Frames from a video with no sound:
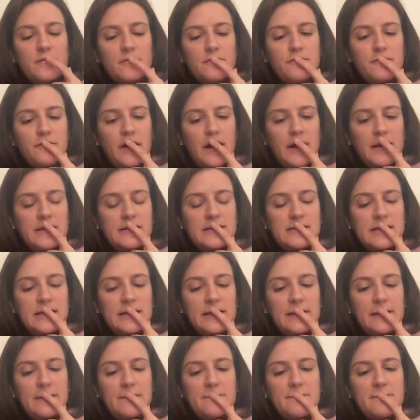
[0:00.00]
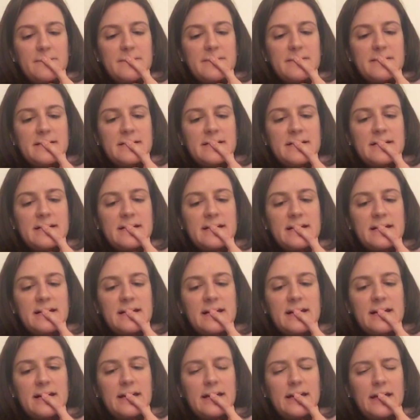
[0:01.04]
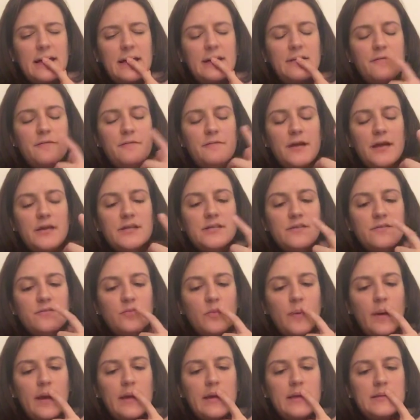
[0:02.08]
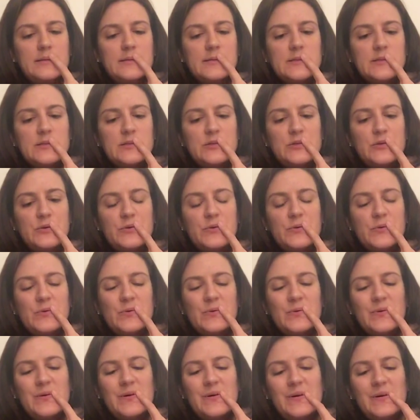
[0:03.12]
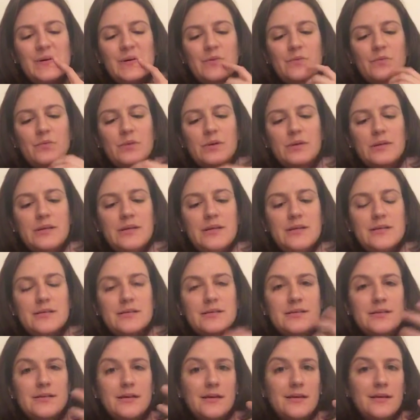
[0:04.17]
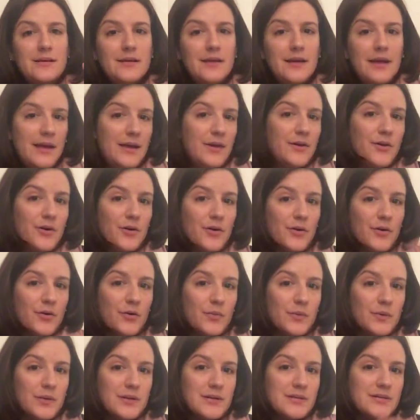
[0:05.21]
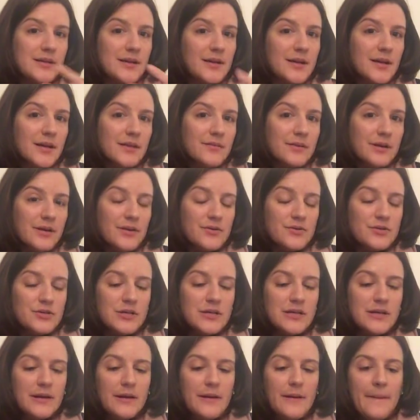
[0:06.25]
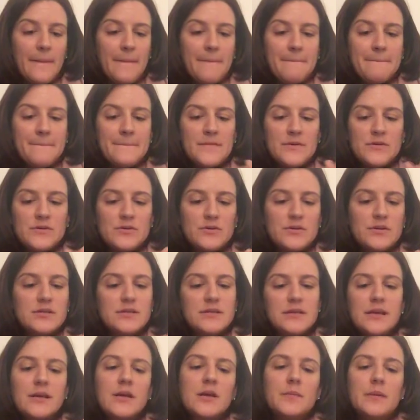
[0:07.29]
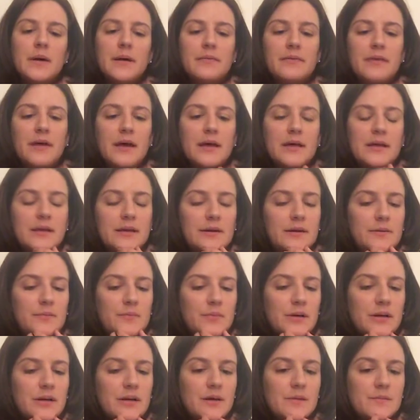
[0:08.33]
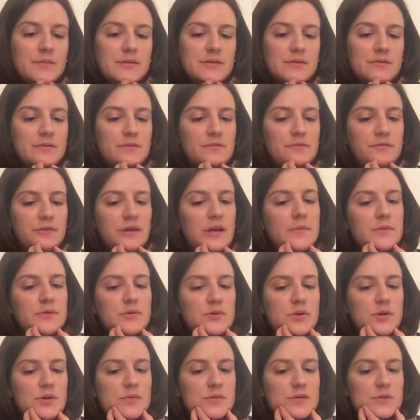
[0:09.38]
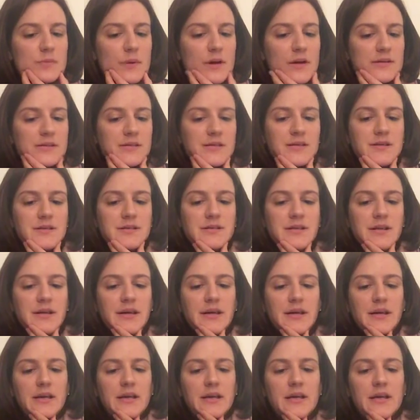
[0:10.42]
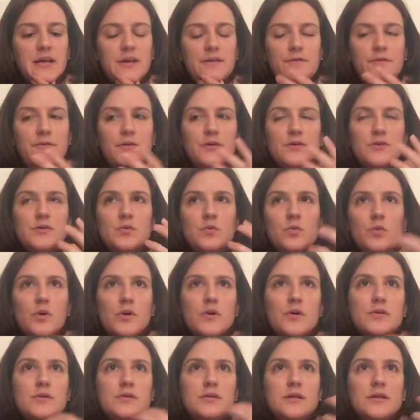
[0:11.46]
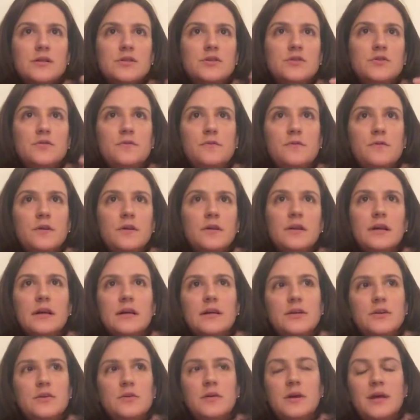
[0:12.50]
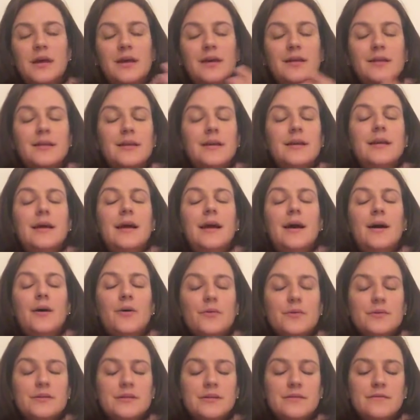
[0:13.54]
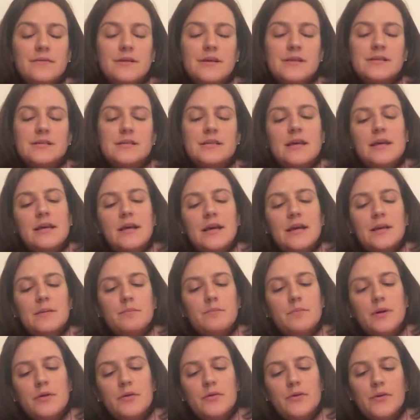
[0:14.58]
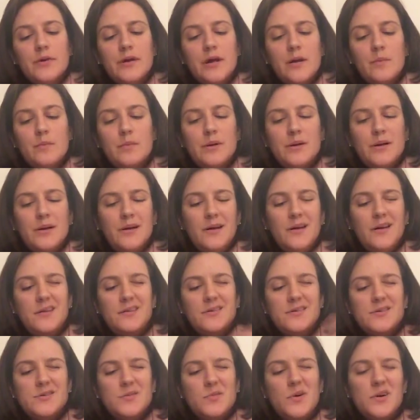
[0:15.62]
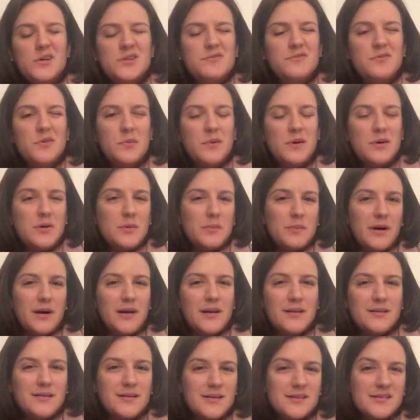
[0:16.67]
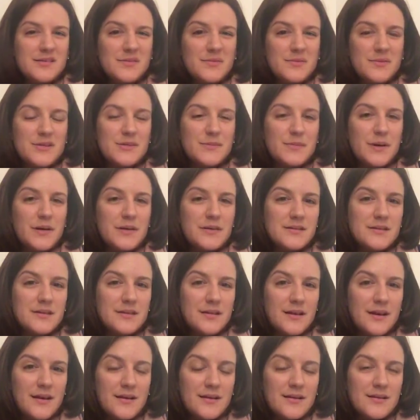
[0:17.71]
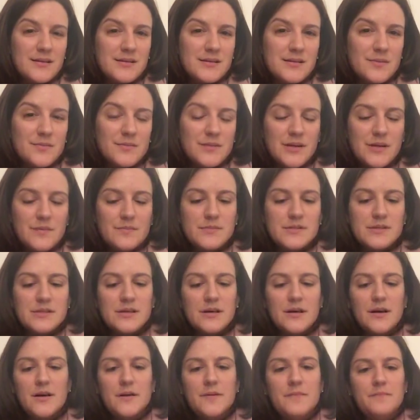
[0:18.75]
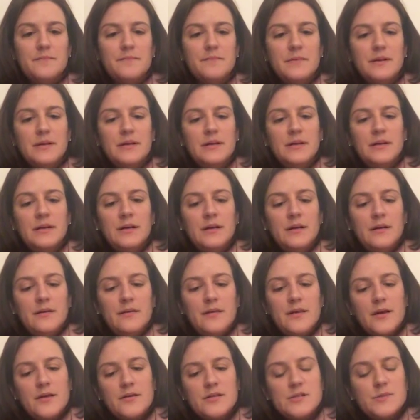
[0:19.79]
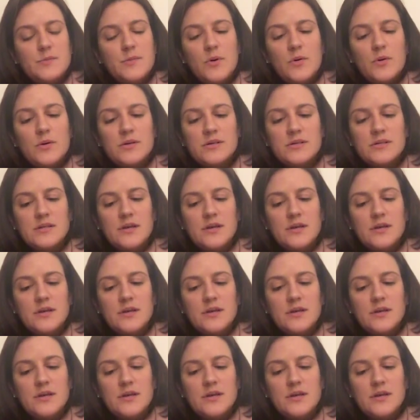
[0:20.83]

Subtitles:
finding, again, effective ways to release anger or release that kind of energy. So just think about that when it comes to inflammatory responses. If there's words that you feel like you can't get out, they stay kind of bundled up, just watch for what your body does in response to that. Because sometimes the unspoken